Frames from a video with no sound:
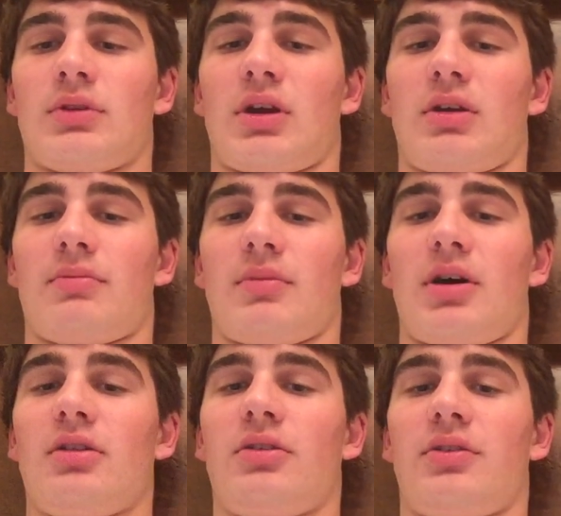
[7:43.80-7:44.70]

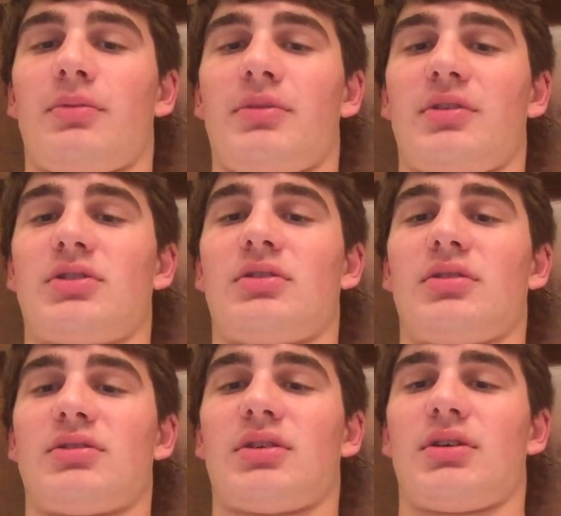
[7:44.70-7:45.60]
Other than the position of
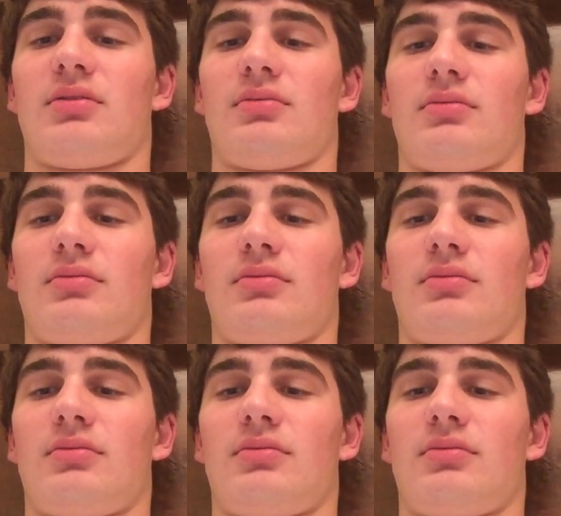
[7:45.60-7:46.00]
the sun,